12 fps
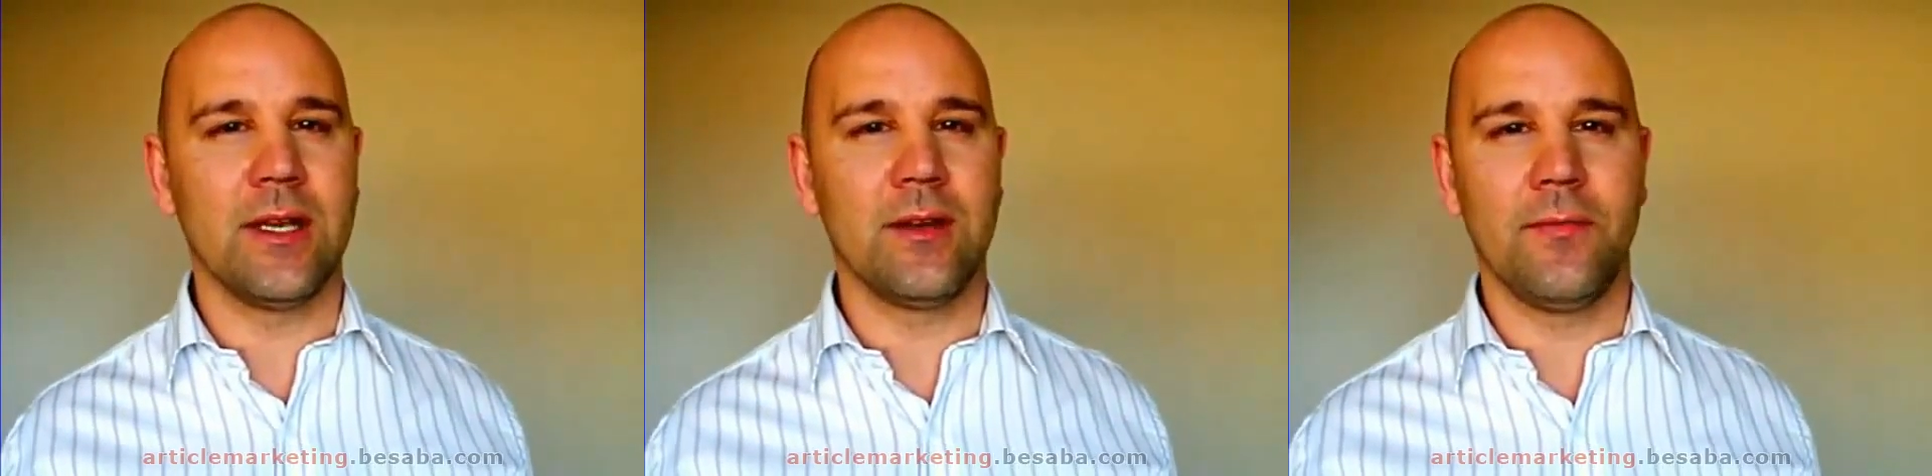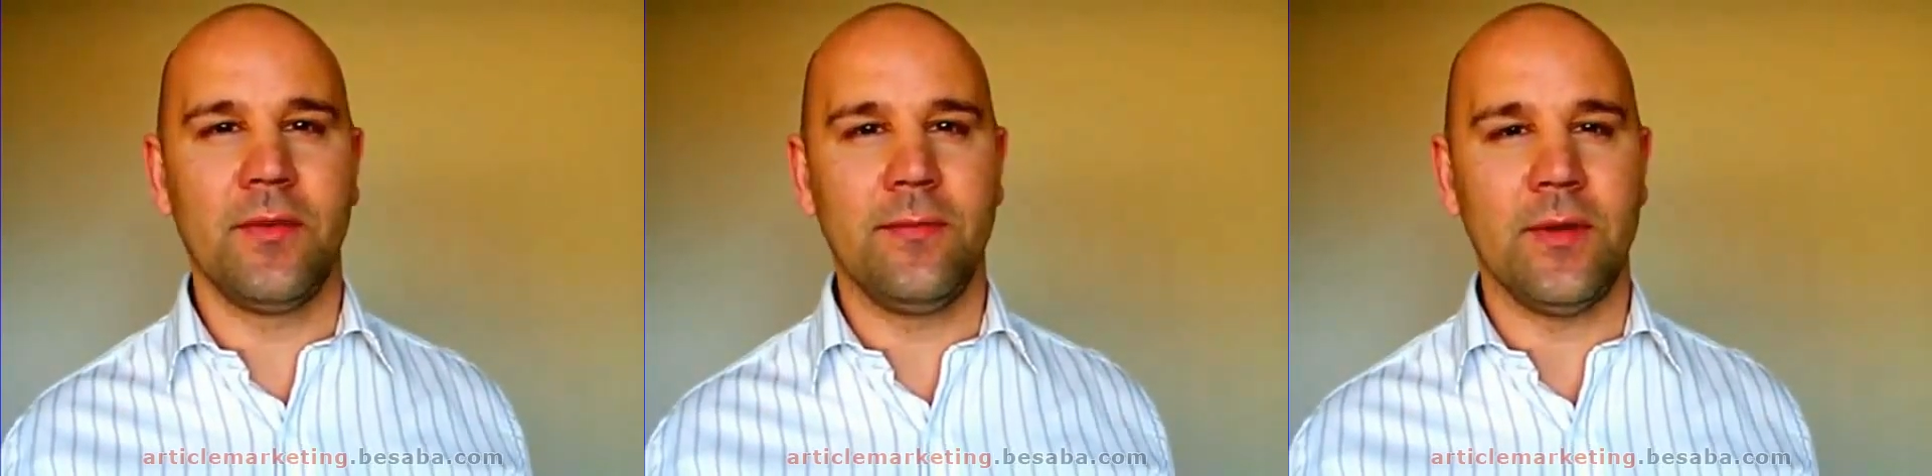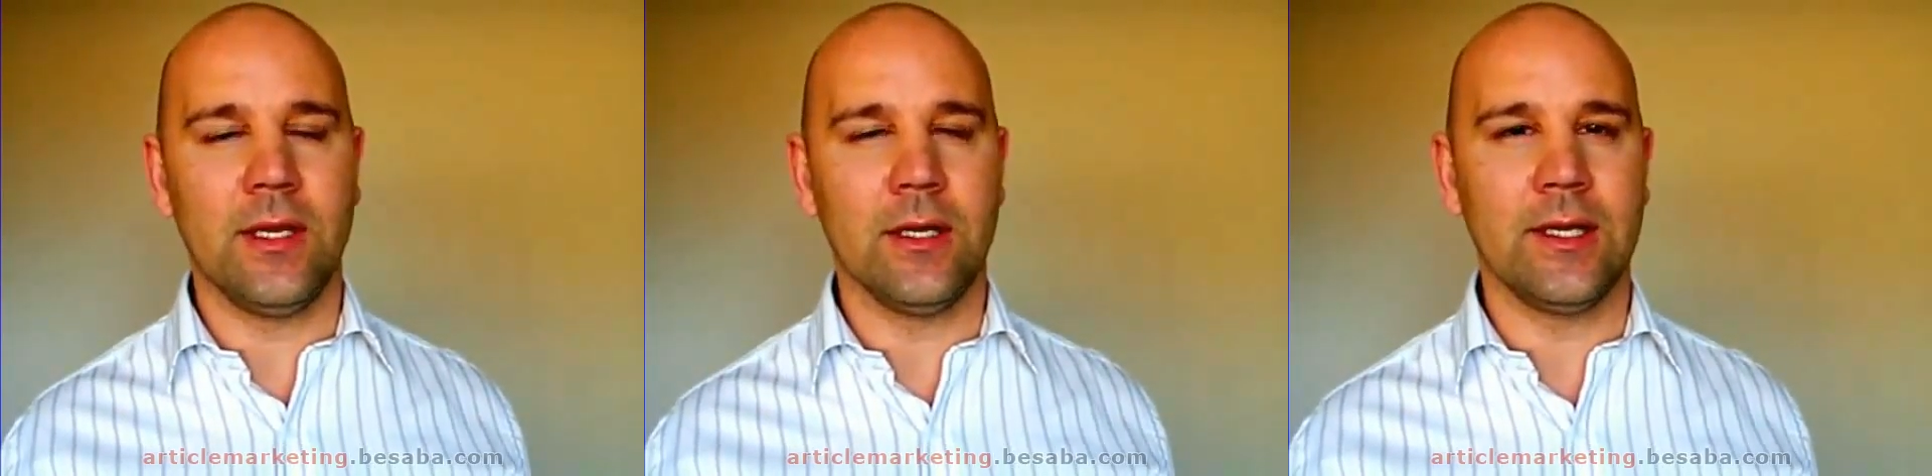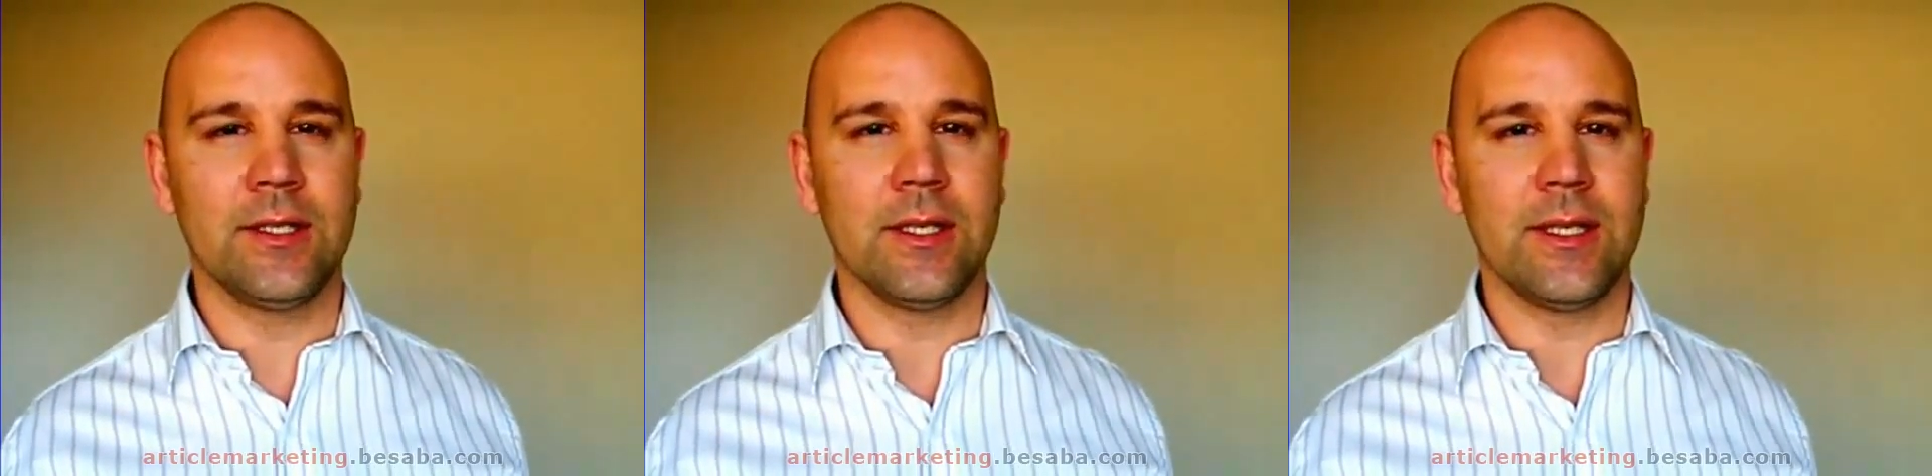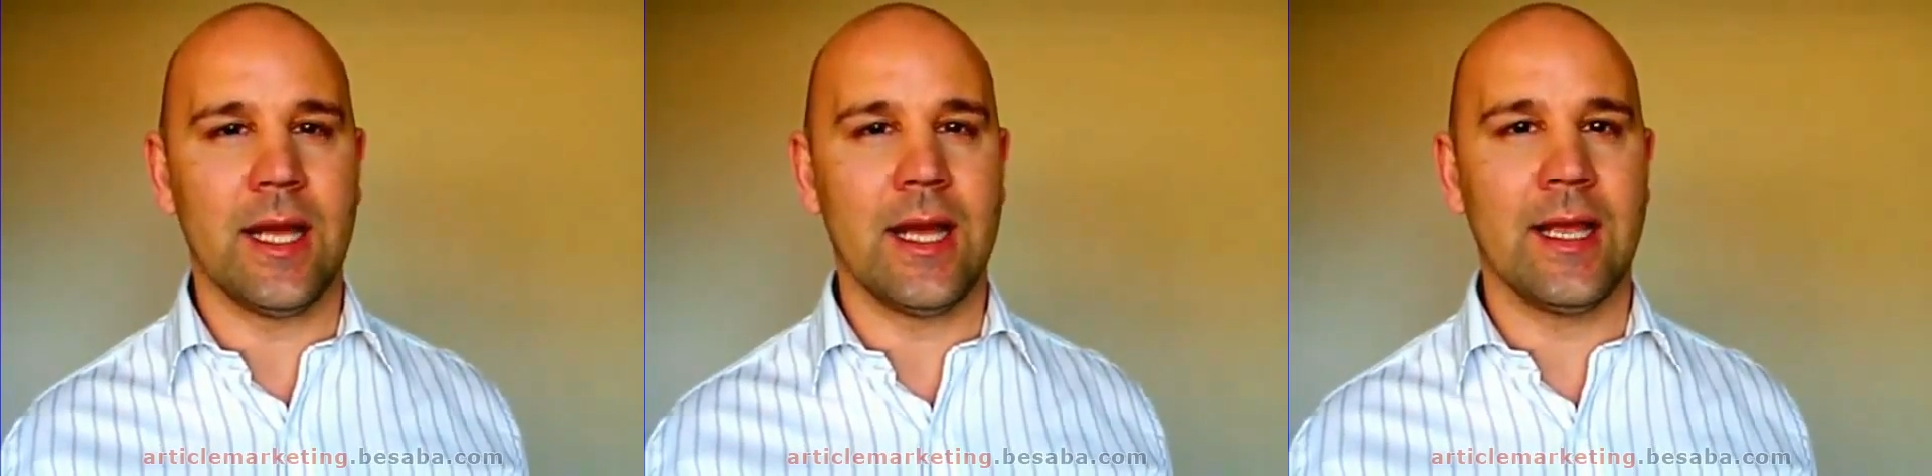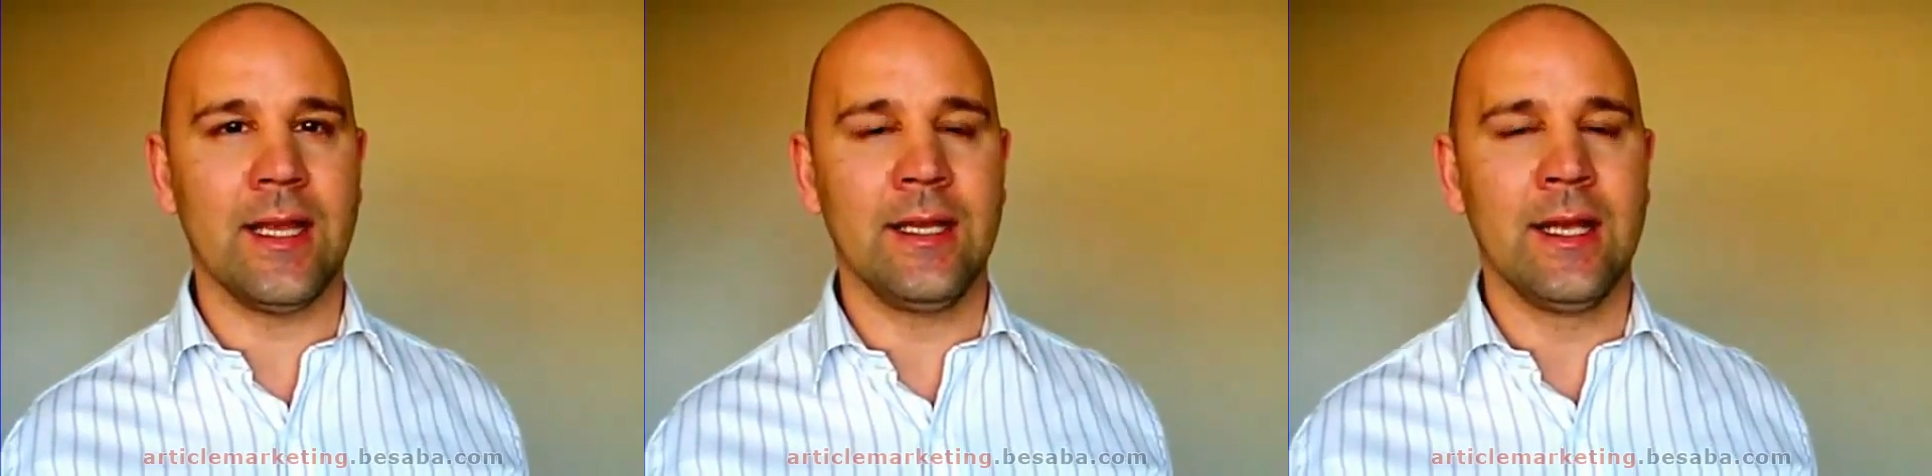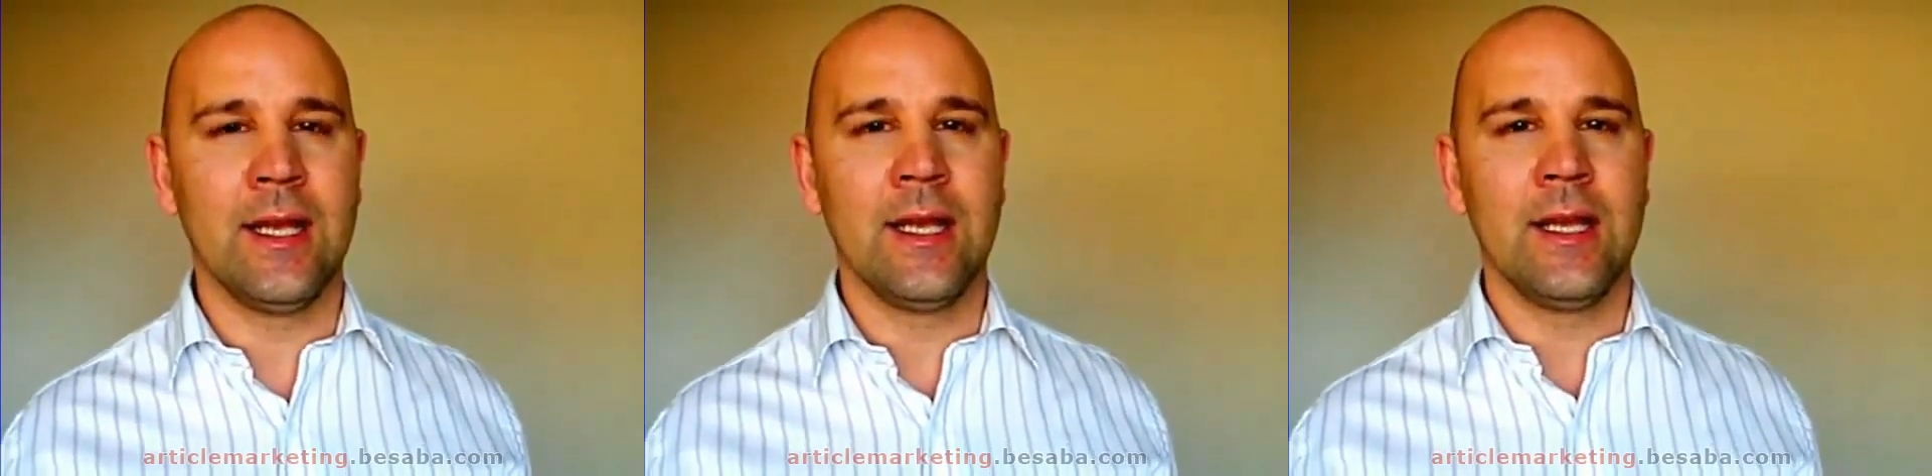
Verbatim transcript: under 50 clicks a day